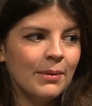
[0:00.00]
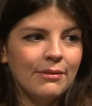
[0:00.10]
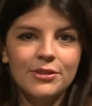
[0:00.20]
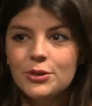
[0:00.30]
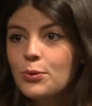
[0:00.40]

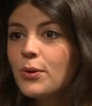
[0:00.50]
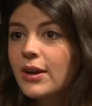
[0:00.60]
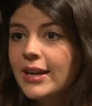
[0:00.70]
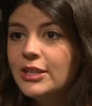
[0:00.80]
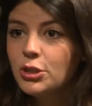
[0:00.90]
of the tour
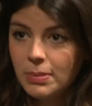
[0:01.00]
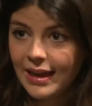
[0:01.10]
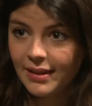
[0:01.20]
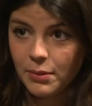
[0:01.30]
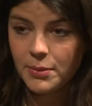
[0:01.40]
in
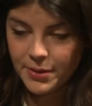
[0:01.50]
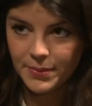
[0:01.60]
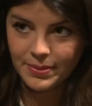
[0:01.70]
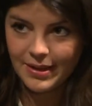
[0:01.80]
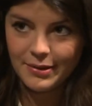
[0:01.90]
Japan when we
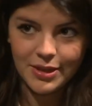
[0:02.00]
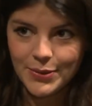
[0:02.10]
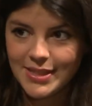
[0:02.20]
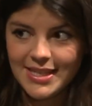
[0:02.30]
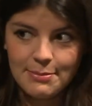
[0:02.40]
were there with Quincy.